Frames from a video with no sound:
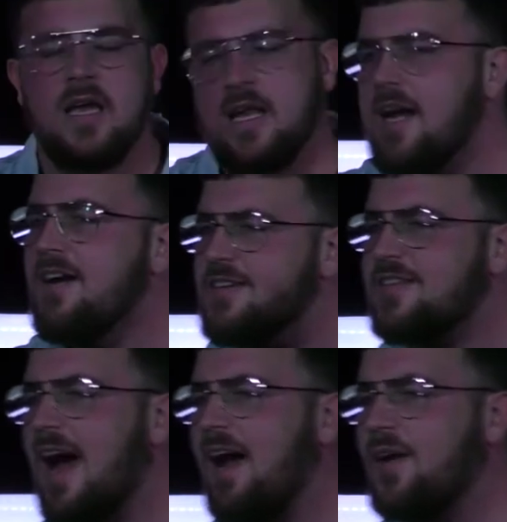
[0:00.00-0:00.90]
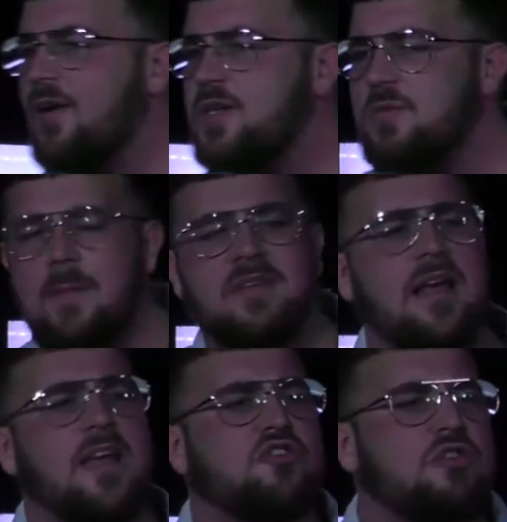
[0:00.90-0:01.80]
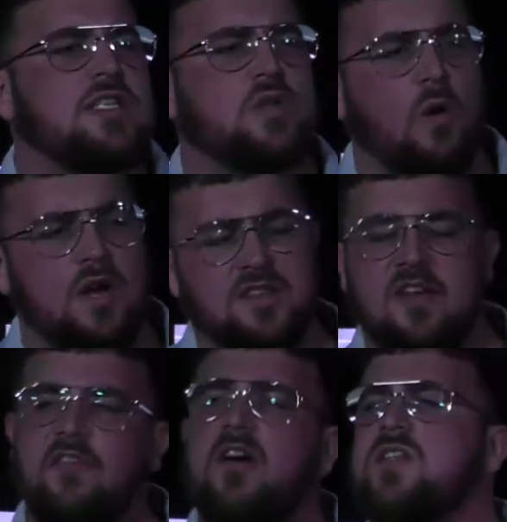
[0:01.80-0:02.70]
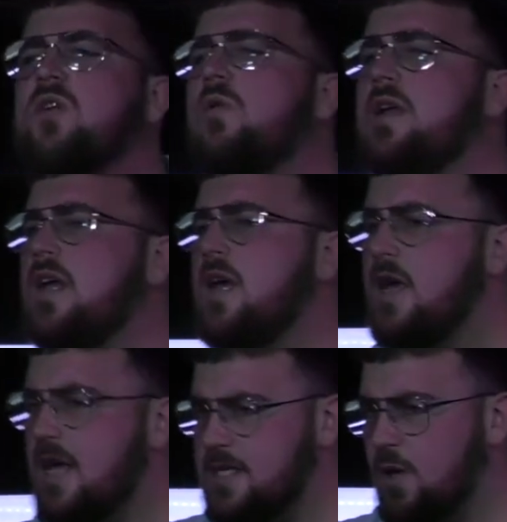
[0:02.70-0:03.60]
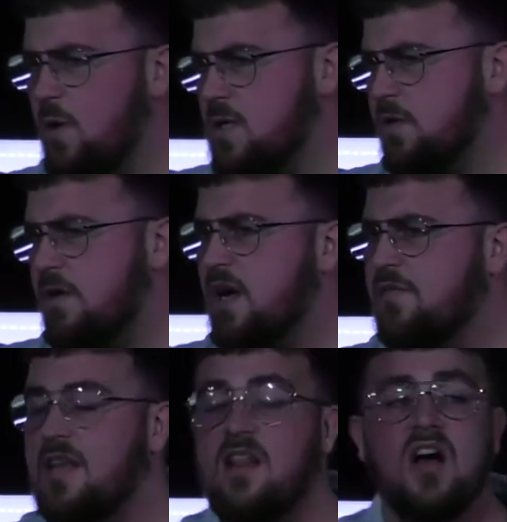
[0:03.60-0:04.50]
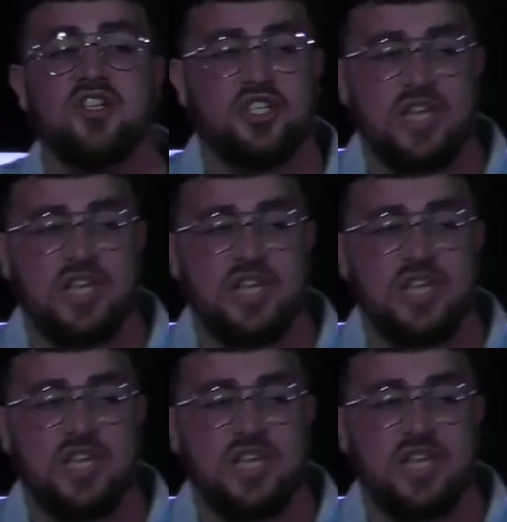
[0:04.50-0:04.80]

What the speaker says: hears that and goes, well, let me tell you three stories. And the first story is the whole story of the lost